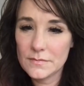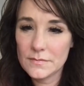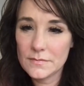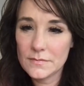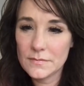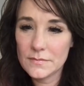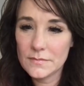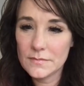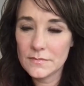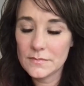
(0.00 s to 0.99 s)

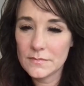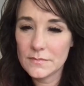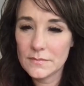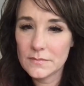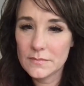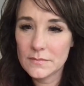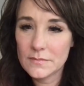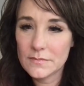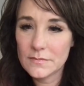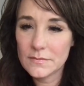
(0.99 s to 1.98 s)

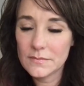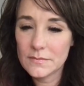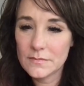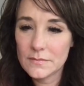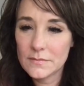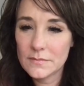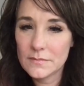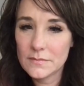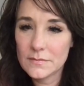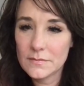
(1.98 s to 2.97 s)

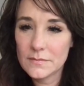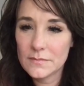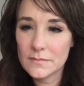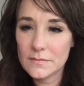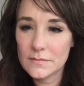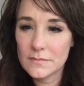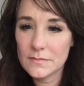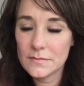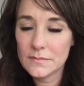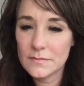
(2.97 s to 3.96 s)

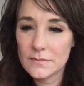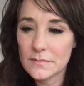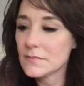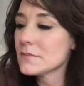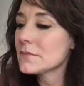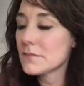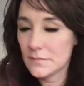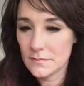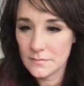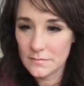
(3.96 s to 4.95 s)

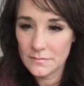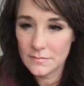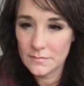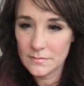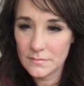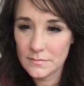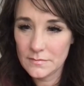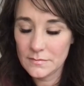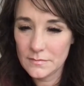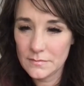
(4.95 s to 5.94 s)

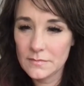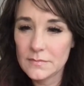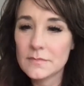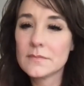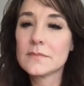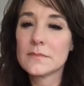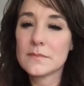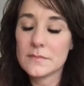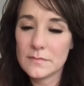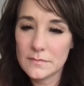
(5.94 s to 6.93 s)

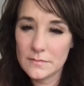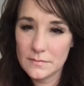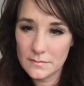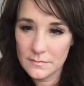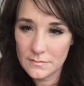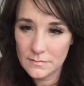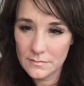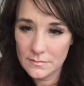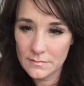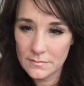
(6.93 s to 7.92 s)

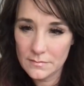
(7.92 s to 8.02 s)
No words are spoken by the person on screen.